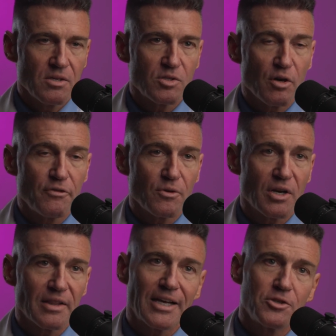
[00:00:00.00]
So if you're
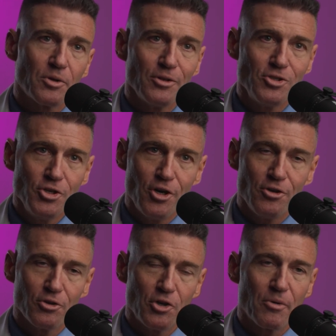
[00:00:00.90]
an electrical engineer,
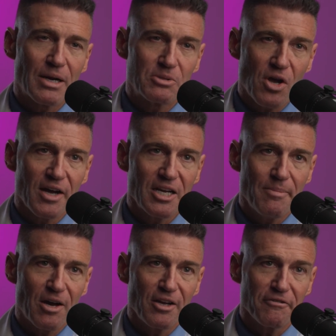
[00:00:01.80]
you'll know what I'm talking
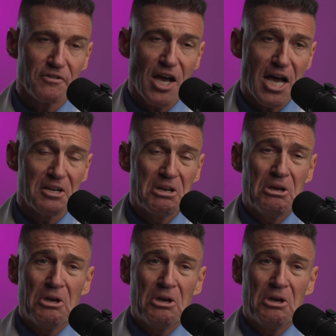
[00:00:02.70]
about. If not,